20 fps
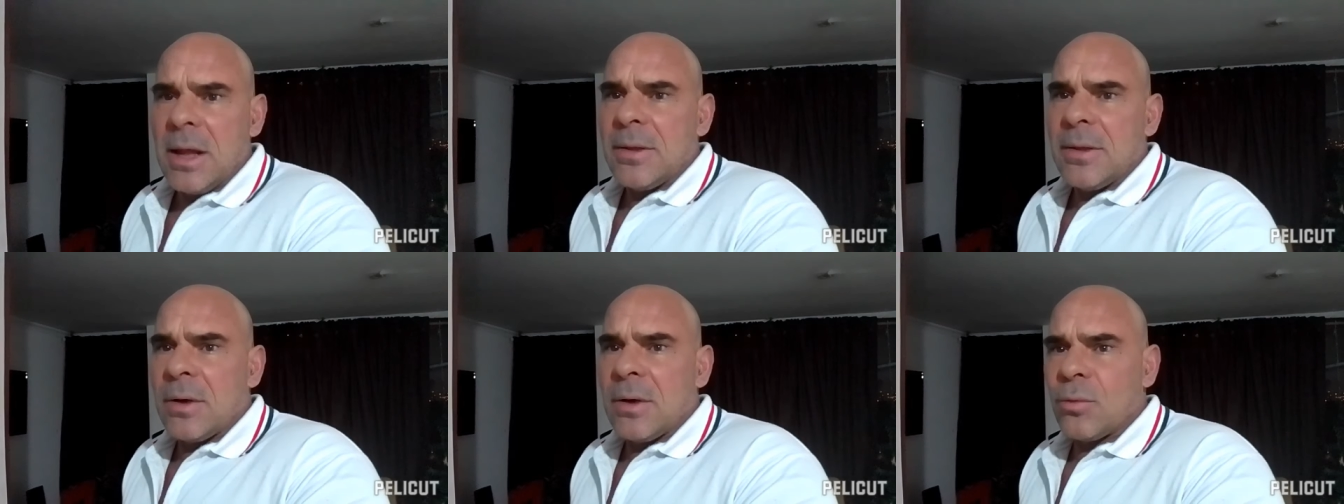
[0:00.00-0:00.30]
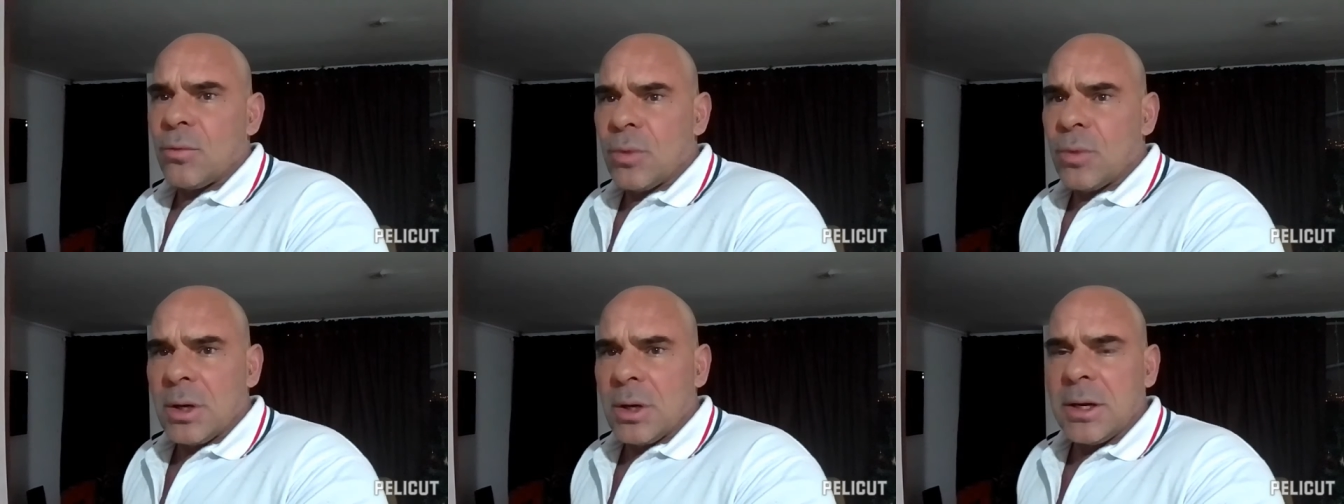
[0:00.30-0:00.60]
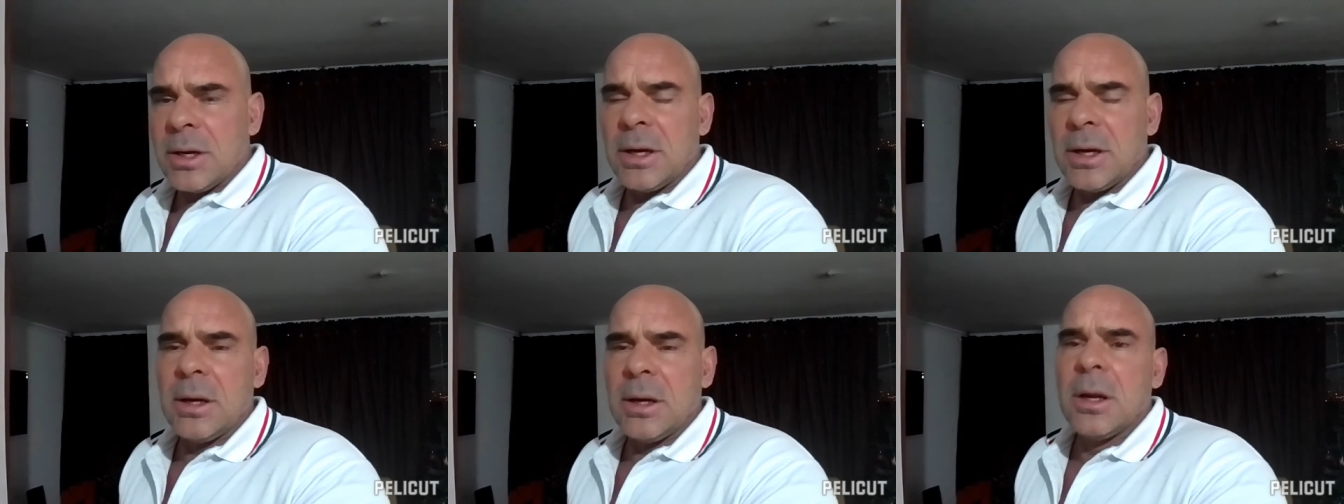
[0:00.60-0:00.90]
that
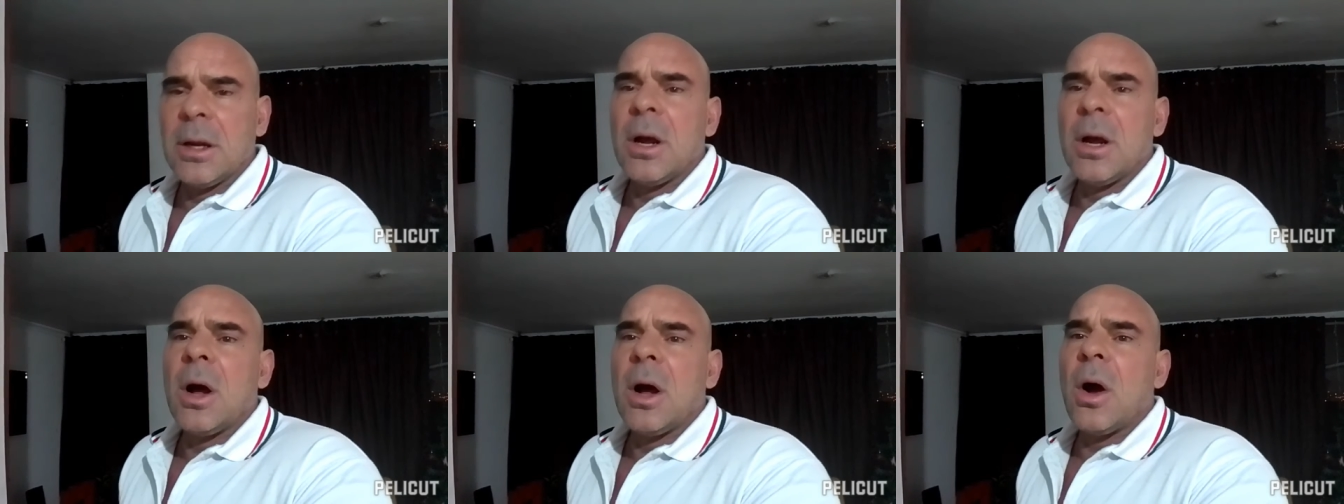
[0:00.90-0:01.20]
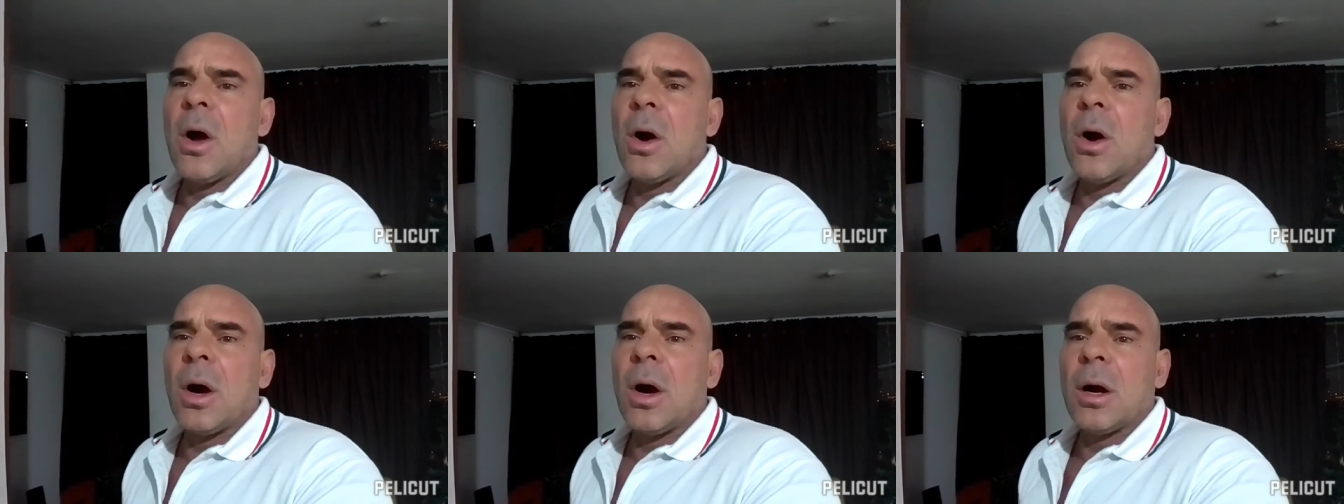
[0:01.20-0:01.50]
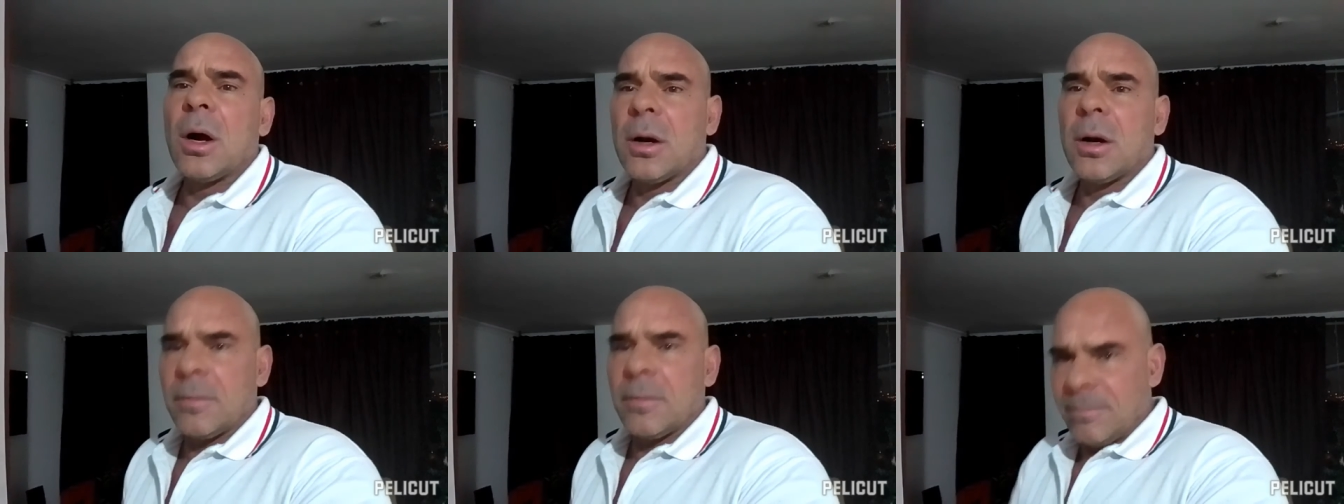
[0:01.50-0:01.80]
really
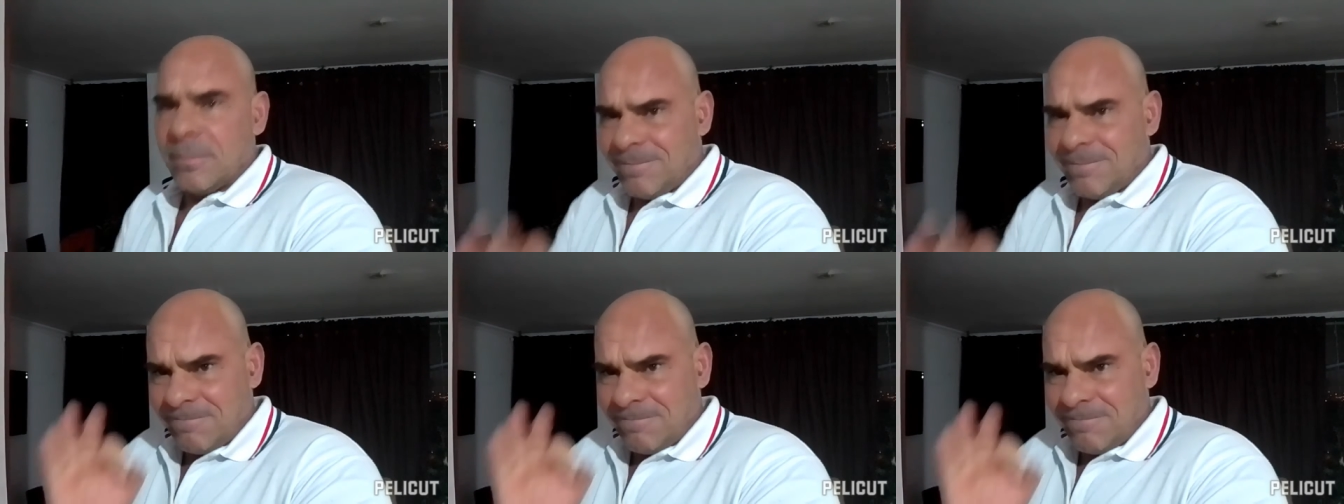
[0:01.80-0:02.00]
are